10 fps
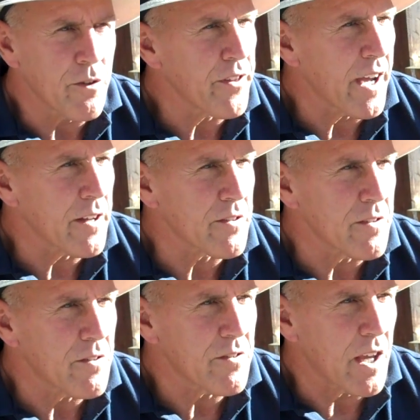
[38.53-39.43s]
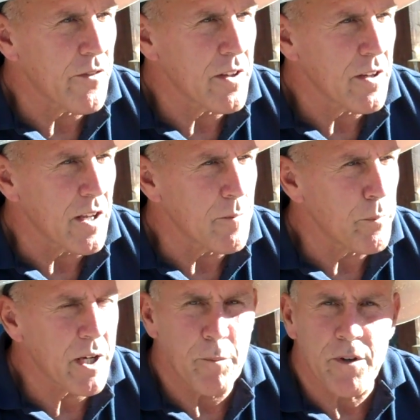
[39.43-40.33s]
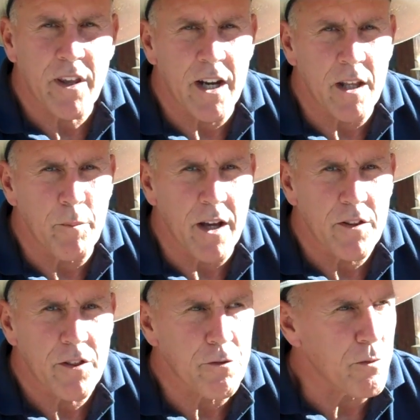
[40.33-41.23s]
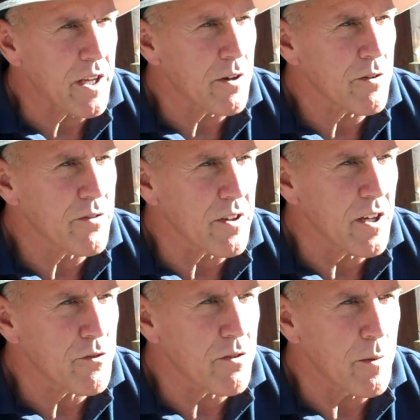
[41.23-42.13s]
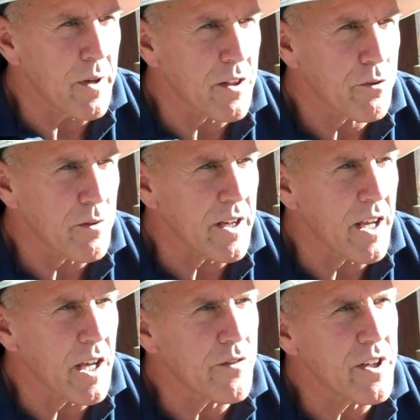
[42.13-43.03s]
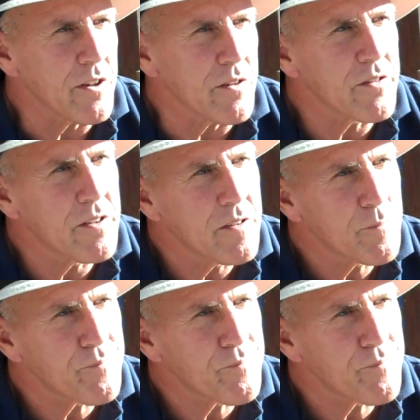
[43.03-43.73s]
2007, and been in Boquete about 3 years, the country about 3.5 years.